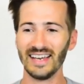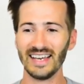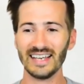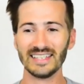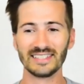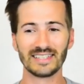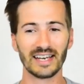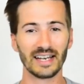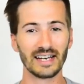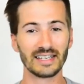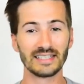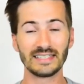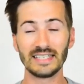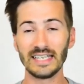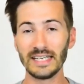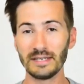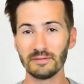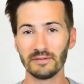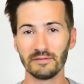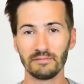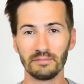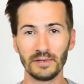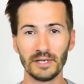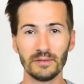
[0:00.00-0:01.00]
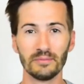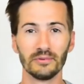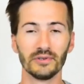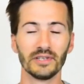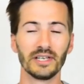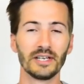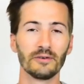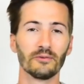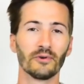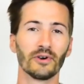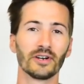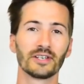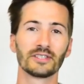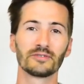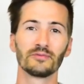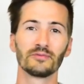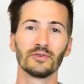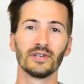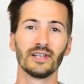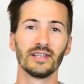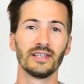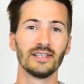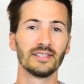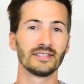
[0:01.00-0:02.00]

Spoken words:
He's got a team of people that he works with.